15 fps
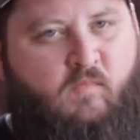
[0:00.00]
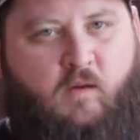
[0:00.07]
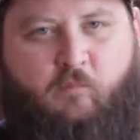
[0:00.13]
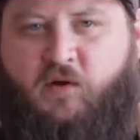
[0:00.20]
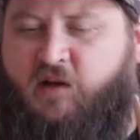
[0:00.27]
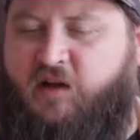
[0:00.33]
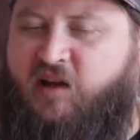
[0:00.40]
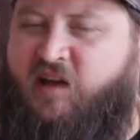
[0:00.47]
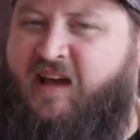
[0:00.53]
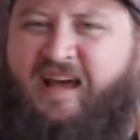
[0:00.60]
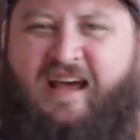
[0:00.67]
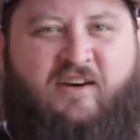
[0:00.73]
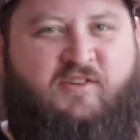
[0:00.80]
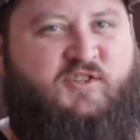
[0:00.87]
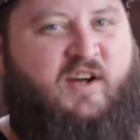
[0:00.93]
But it can't
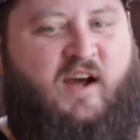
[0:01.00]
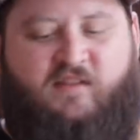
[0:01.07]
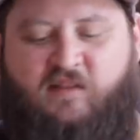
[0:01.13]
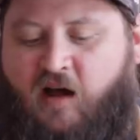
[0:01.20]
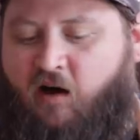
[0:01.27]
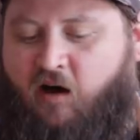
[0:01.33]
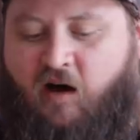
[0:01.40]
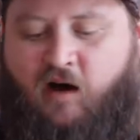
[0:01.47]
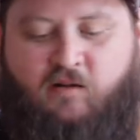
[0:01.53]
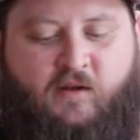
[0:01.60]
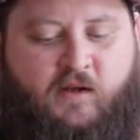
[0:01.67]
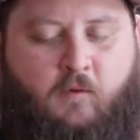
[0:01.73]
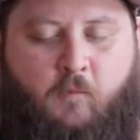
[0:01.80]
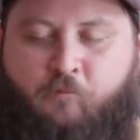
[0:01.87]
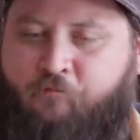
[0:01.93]
outshine that hot
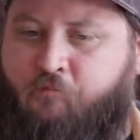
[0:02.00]
link.